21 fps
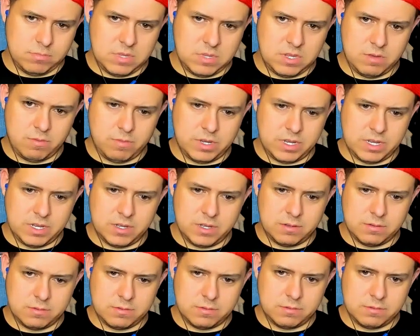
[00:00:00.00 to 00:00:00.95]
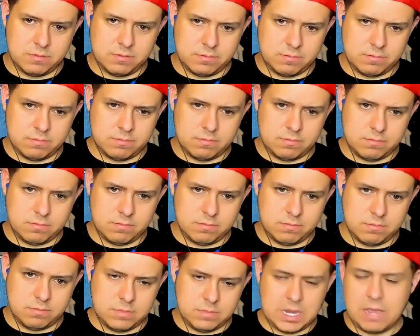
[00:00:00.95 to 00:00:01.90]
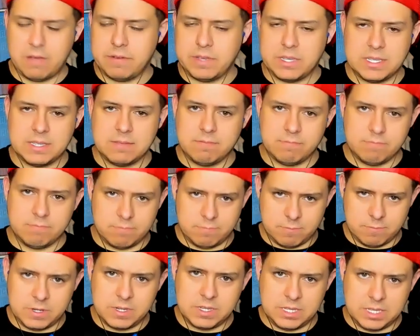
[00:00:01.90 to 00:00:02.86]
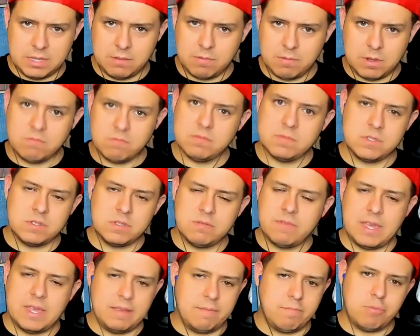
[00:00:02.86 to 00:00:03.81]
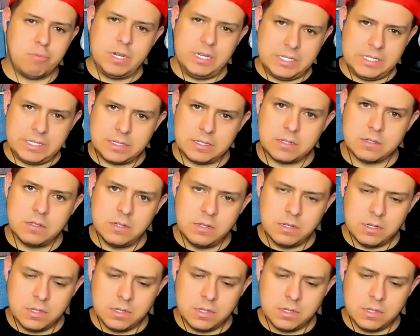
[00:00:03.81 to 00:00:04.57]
Well, now he really won't survive prison.